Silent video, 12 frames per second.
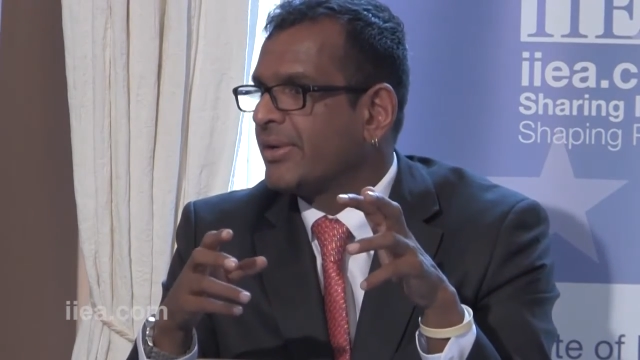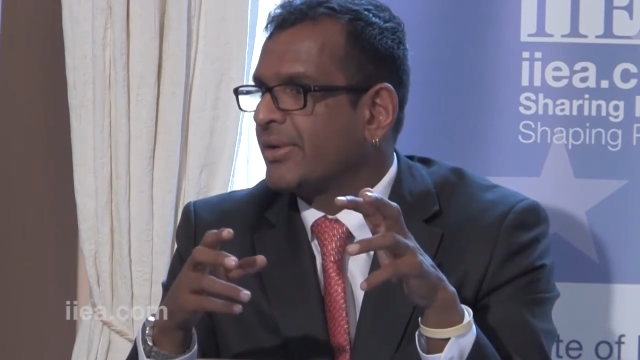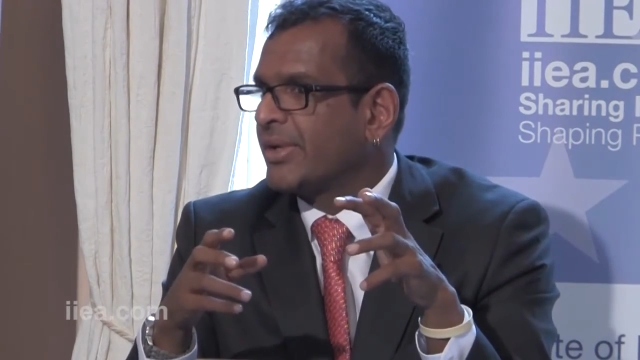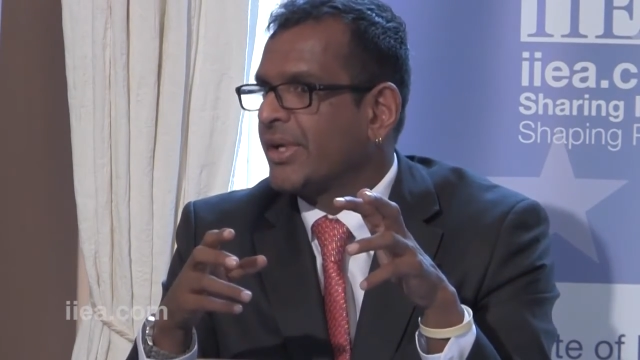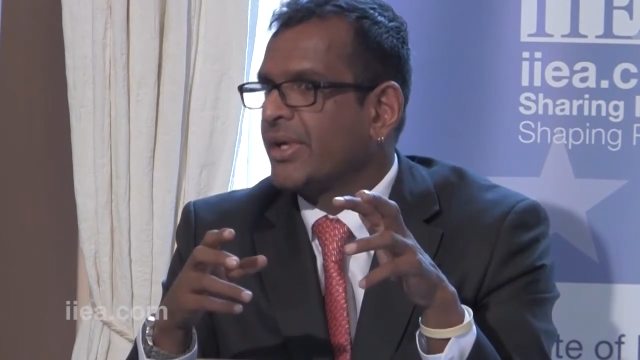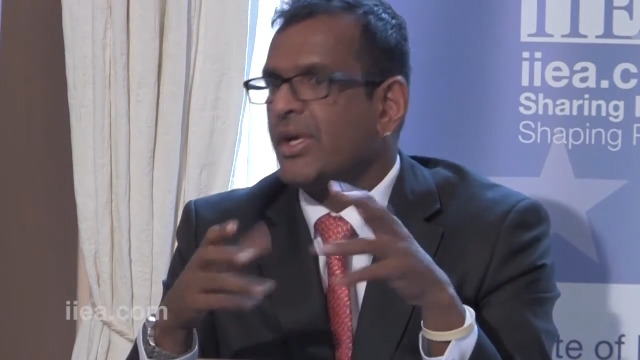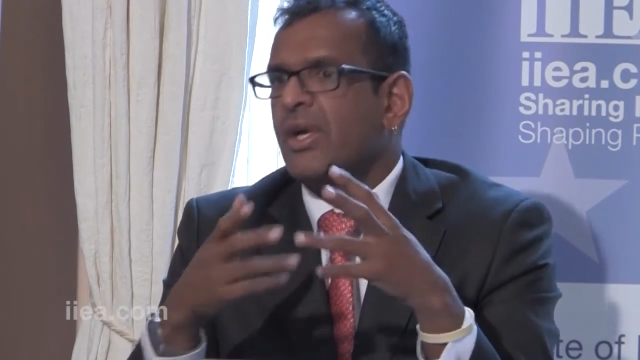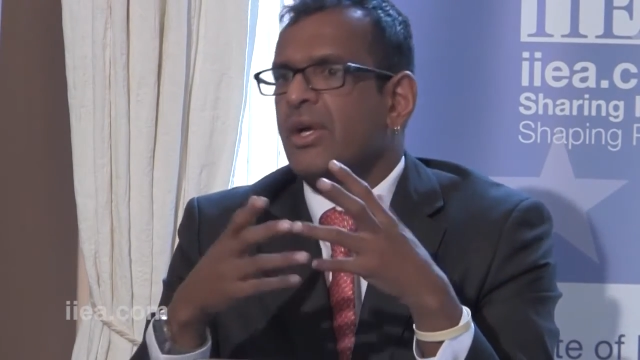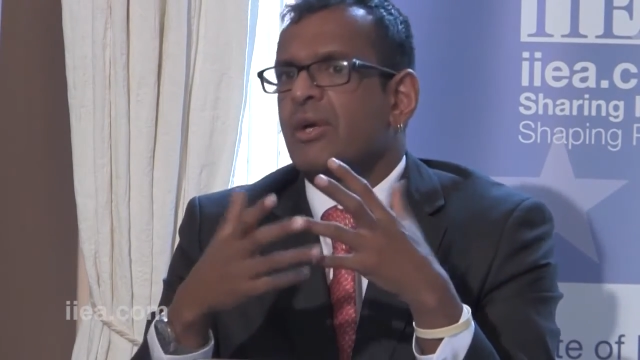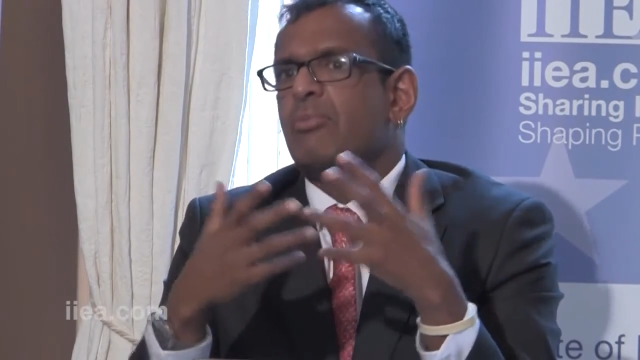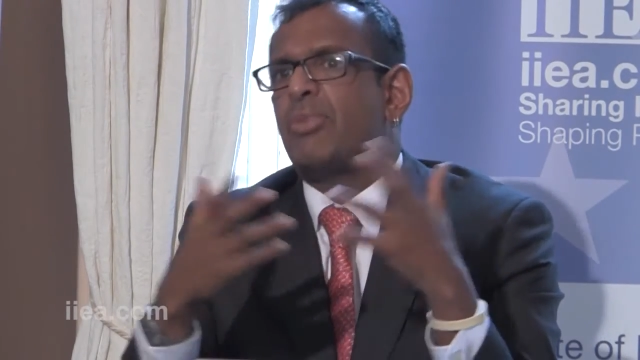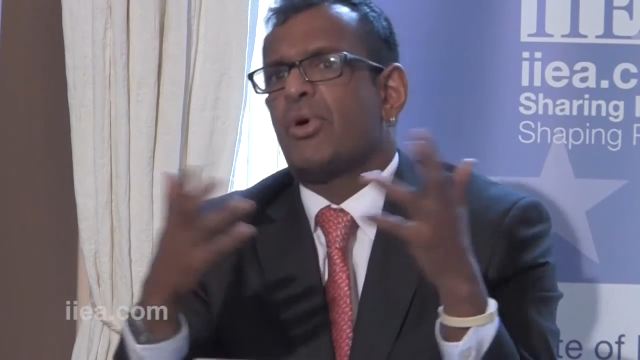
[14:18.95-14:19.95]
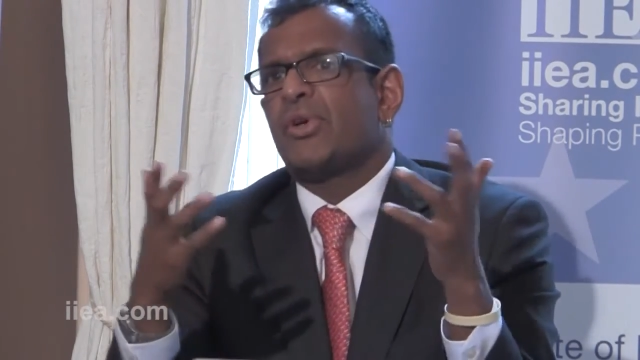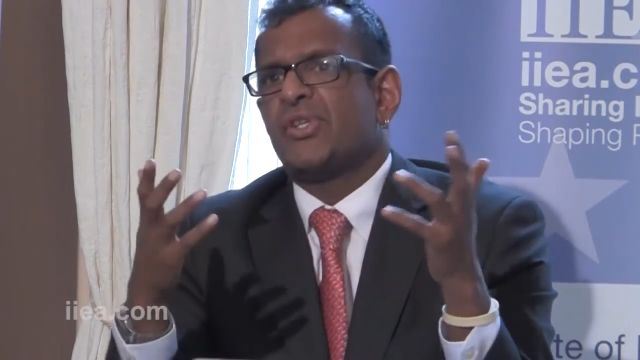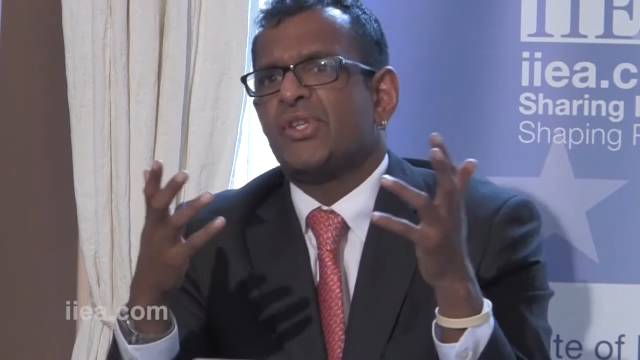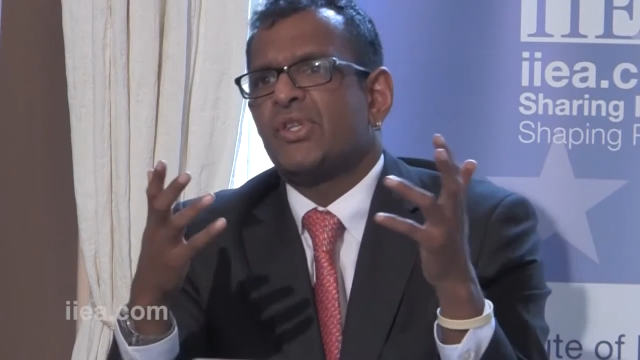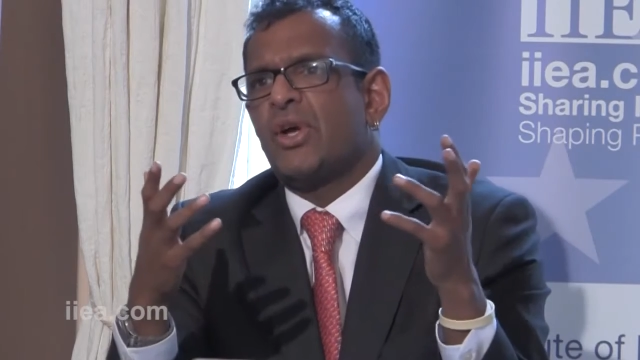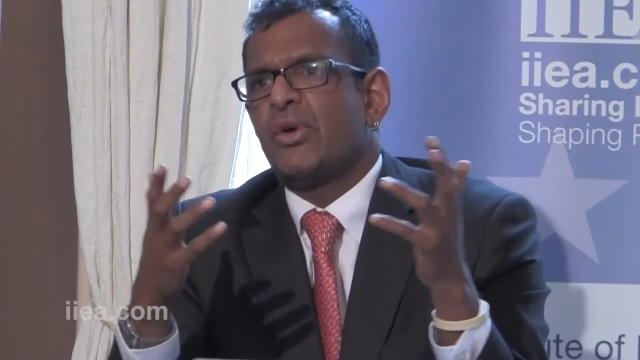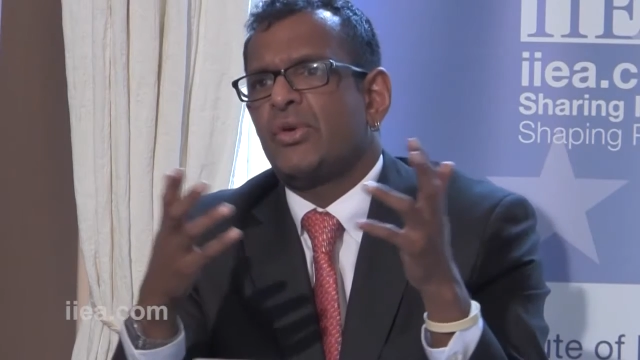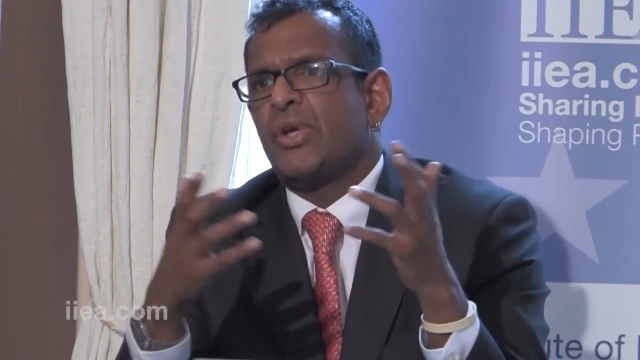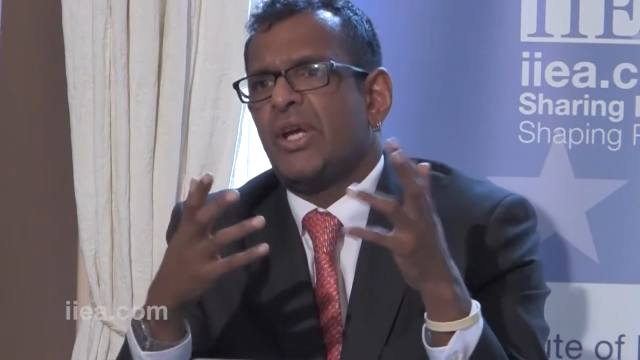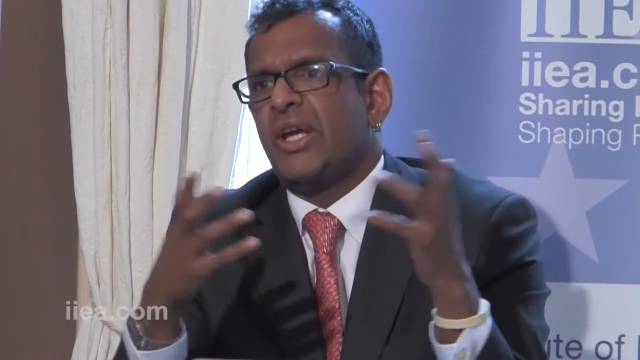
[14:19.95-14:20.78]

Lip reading: Okay? Boris is known